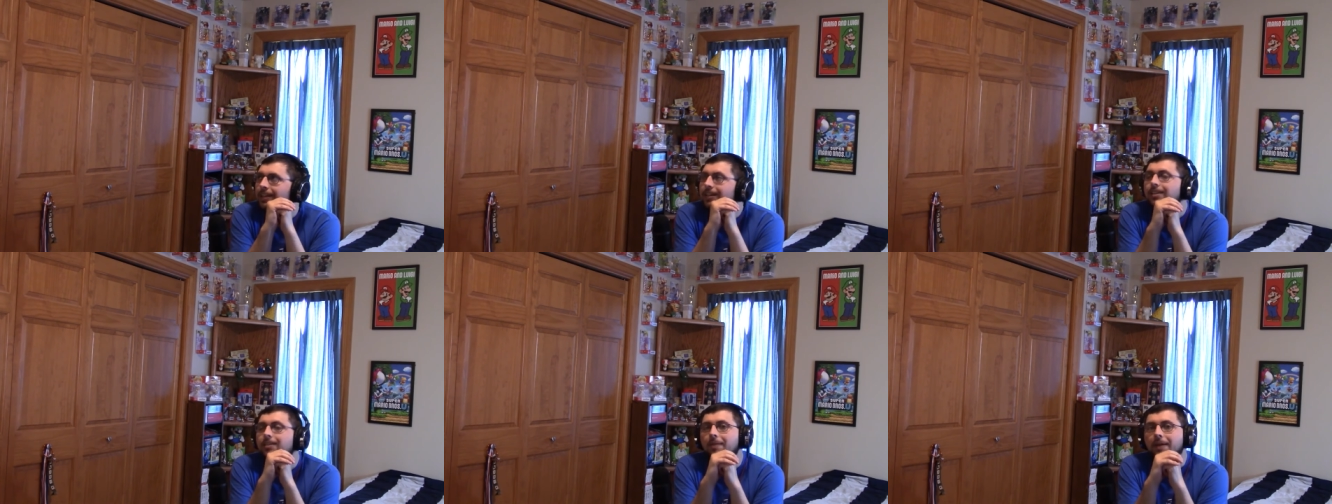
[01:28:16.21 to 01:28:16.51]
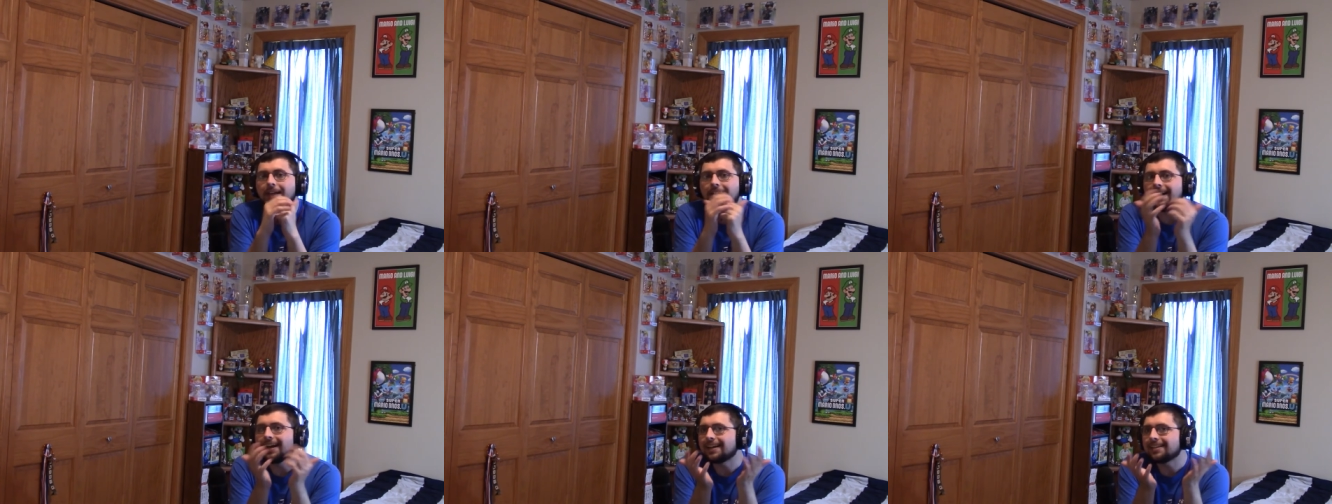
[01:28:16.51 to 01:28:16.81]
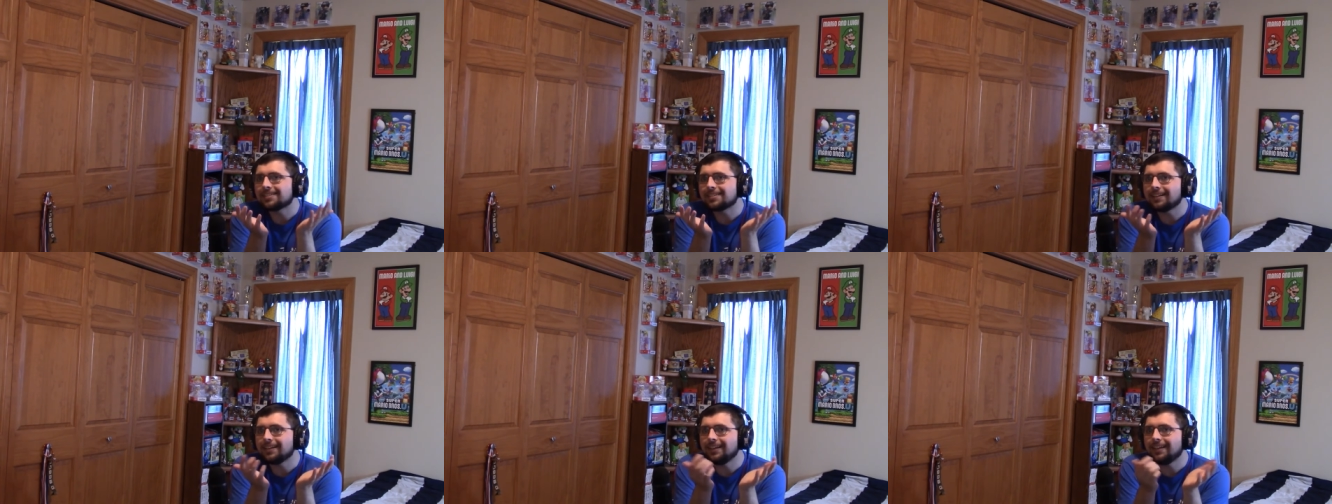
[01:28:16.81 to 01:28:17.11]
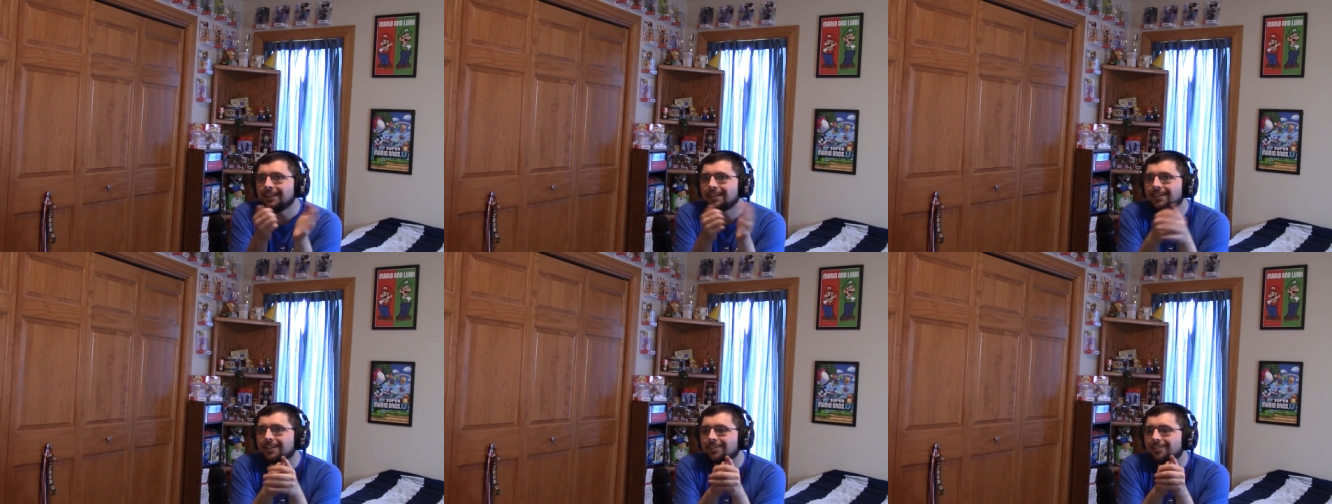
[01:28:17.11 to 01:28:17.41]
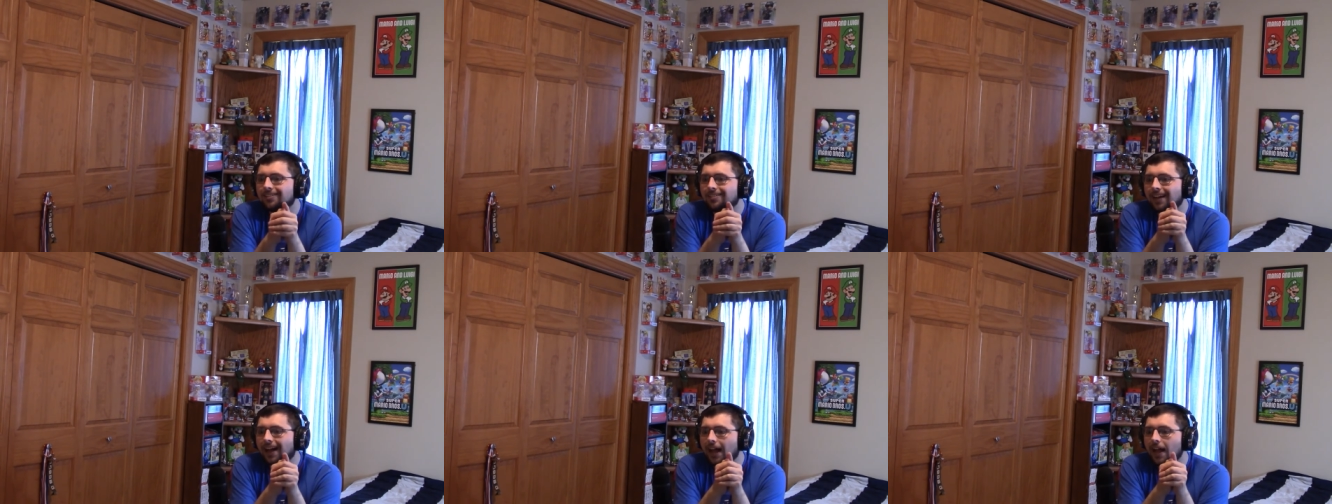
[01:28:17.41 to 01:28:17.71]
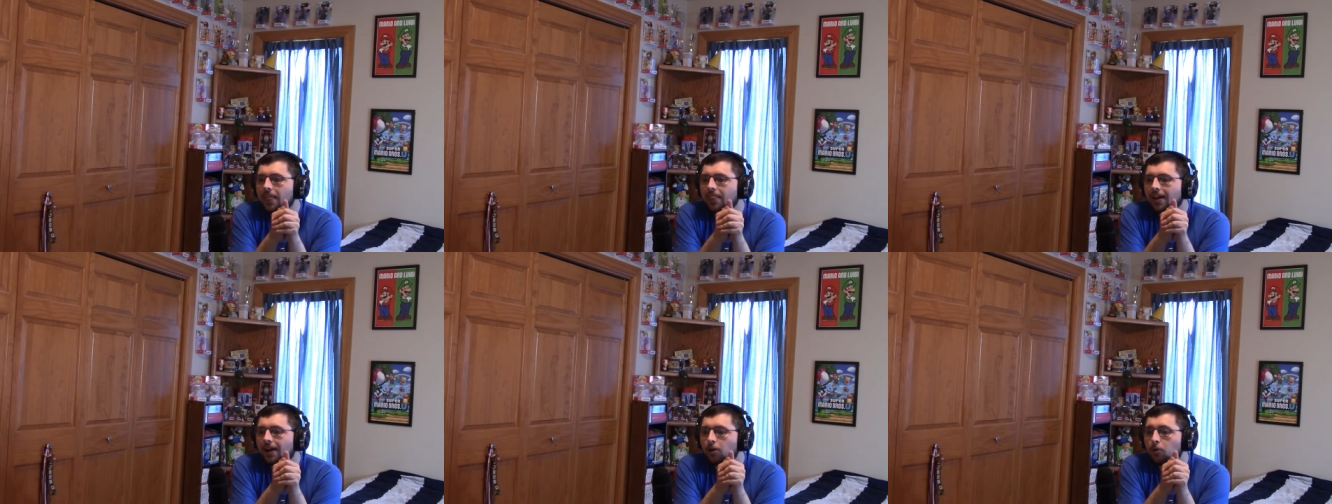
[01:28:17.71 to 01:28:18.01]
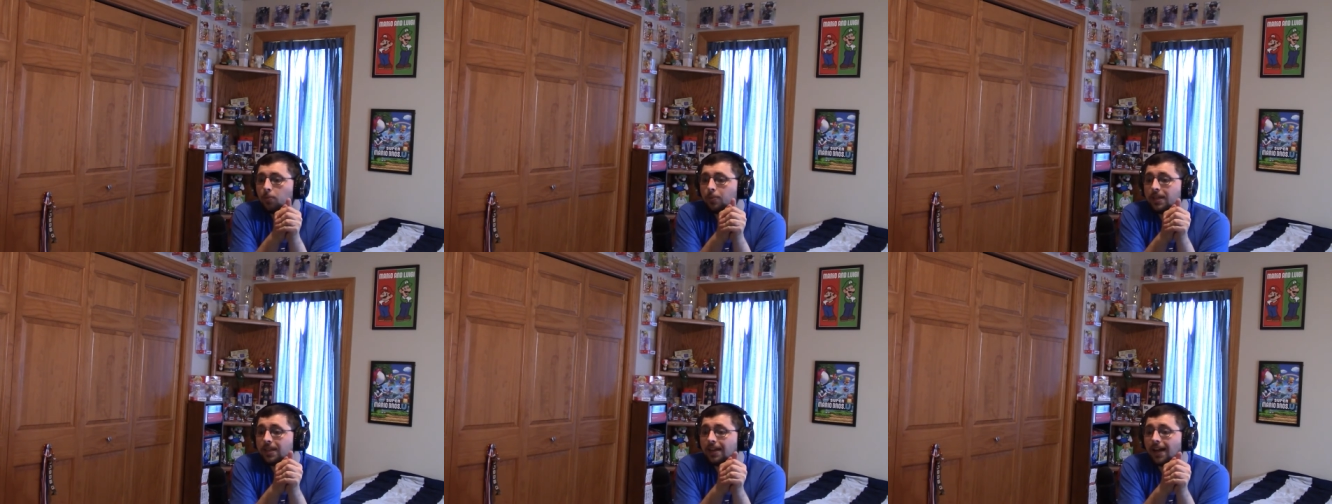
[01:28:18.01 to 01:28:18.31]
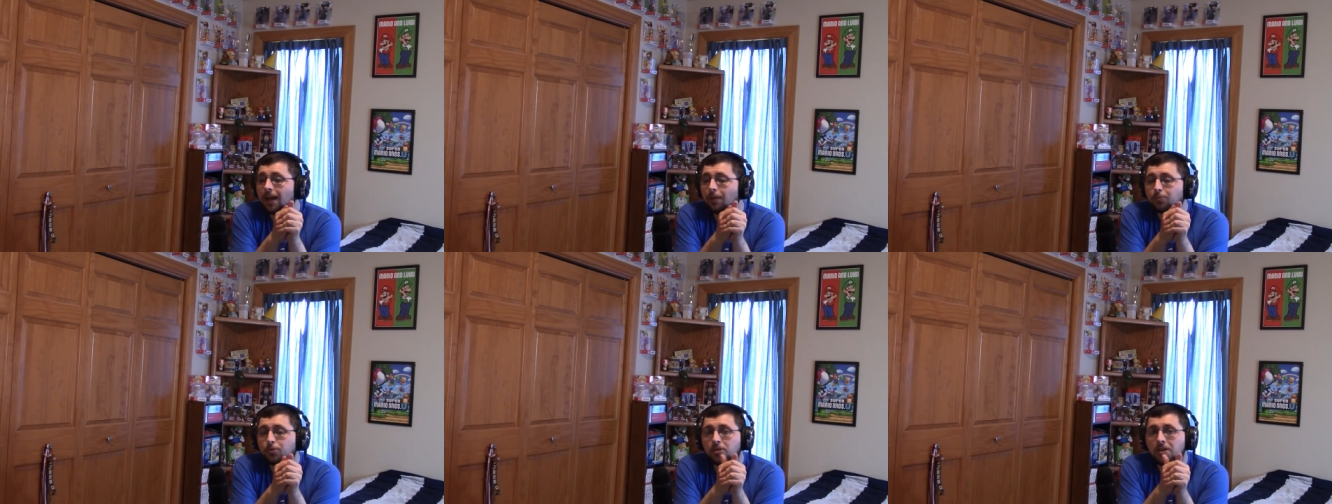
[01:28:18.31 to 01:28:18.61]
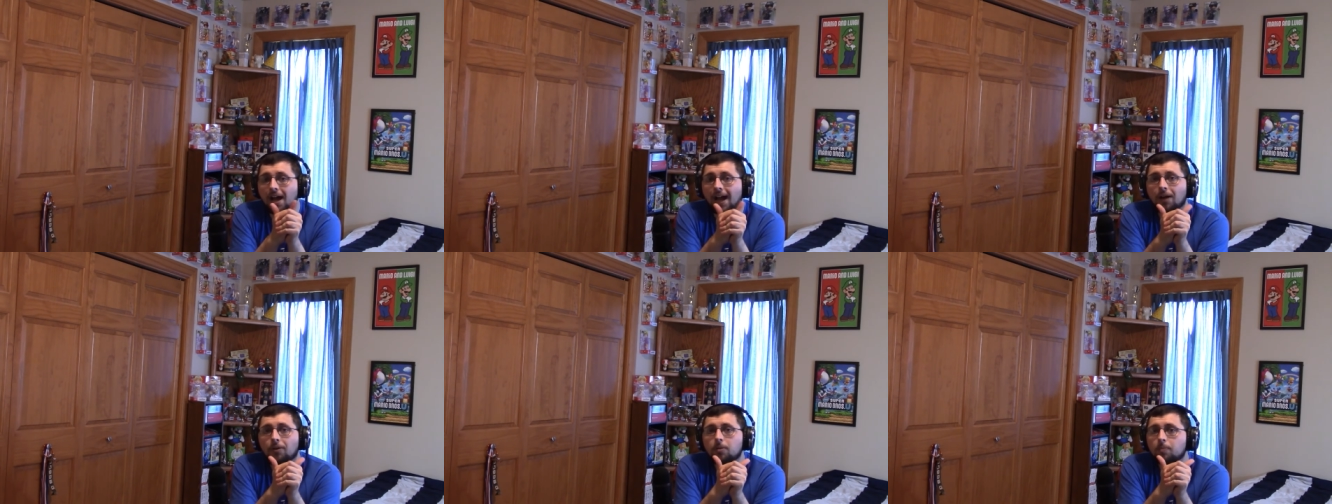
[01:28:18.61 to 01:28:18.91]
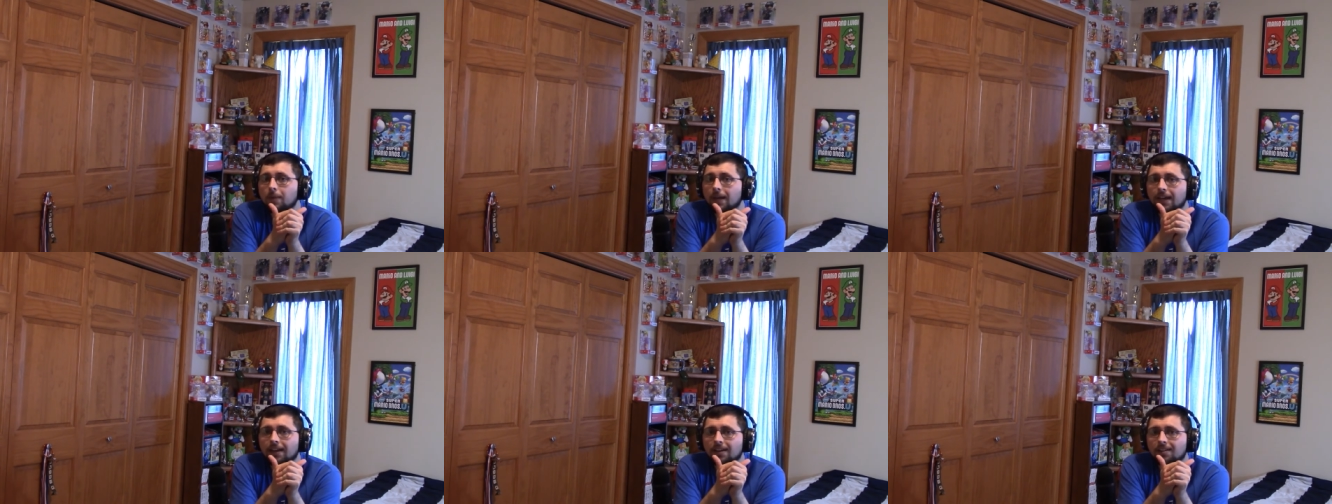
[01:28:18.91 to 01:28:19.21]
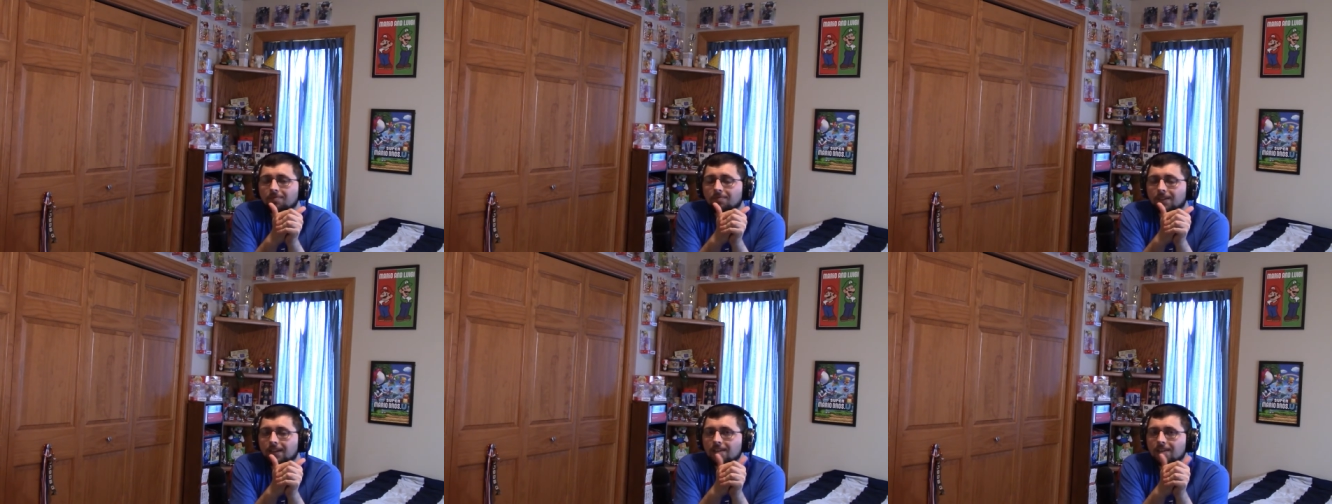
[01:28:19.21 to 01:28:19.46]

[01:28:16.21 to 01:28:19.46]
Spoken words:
To me, honestly, that would be the option I would pick